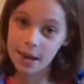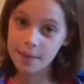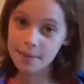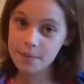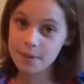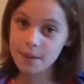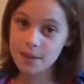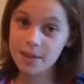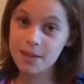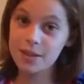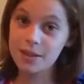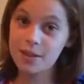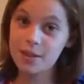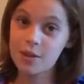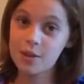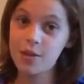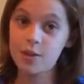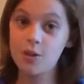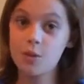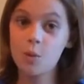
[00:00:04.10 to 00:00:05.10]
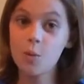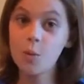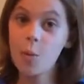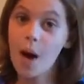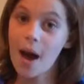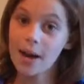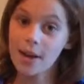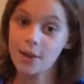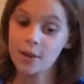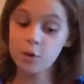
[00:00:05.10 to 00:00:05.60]
am going to show you
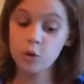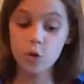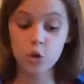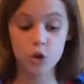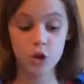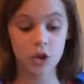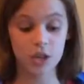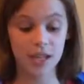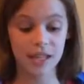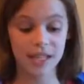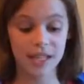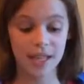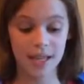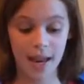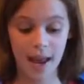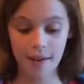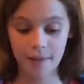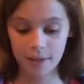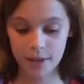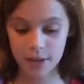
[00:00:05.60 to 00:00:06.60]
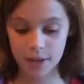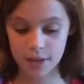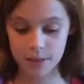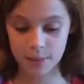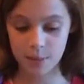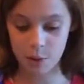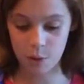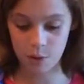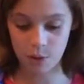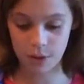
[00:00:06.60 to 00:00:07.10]
why you should never
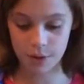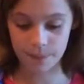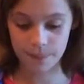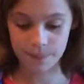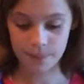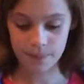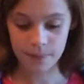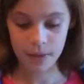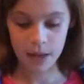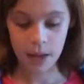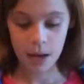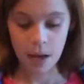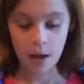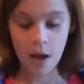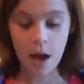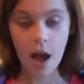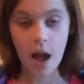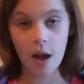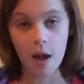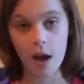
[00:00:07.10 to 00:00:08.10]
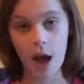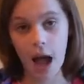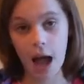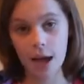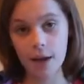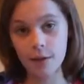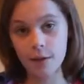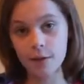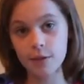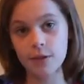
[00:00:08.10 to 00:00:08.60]
smoke.
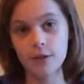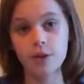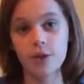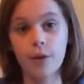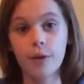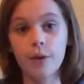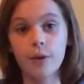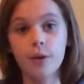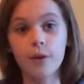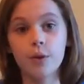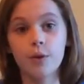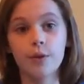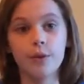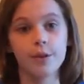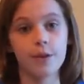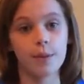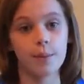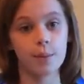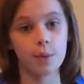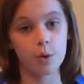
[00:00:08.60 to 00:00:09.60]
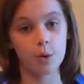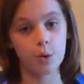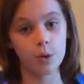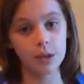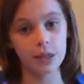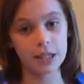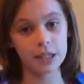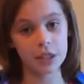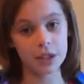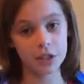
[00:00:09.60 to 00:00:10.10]
I will show you some cool
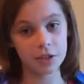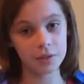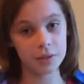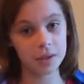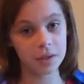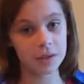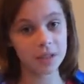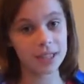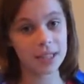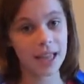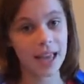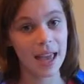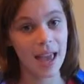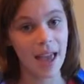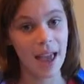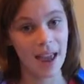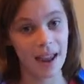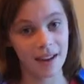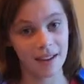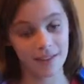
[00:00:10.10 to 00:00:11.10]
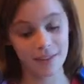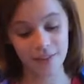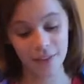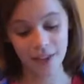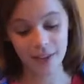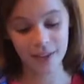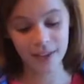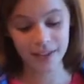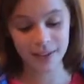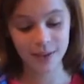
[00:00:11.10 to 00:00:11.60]
interviews and a
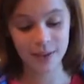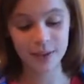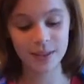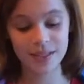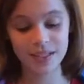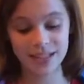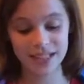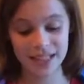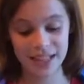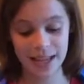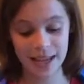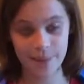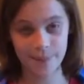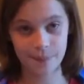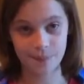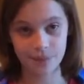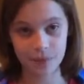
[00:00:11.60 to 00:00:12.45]
very cool skit.